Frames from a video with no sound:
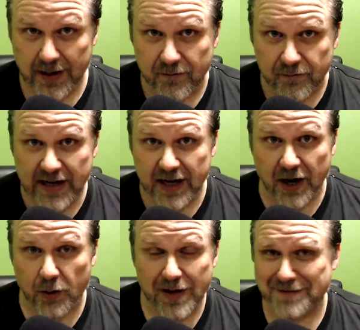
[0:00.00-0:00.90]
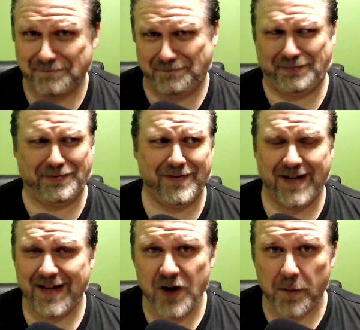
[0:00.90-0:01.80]
Video,
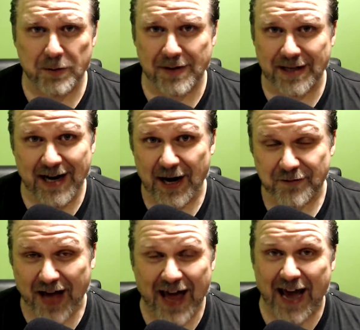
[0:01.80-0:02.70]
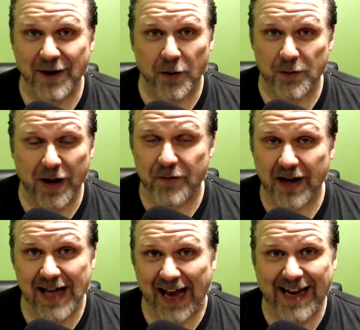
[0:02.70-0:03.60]
nobody really cares. I don't, quite
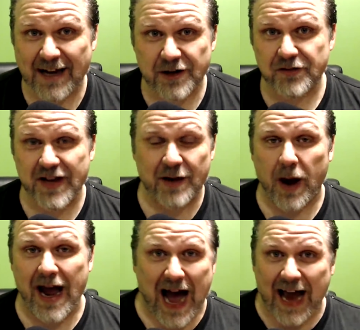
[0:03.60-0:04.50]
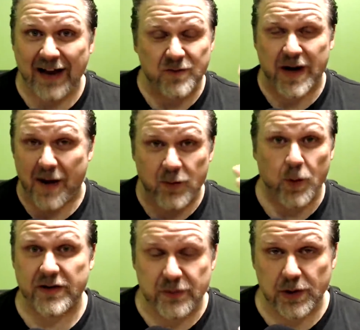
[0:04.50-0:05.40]
frankly, I can't understand why eyes would ever
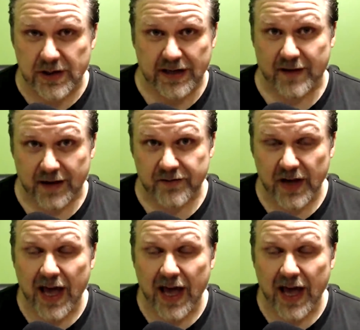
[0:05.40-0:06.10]
want to look at this.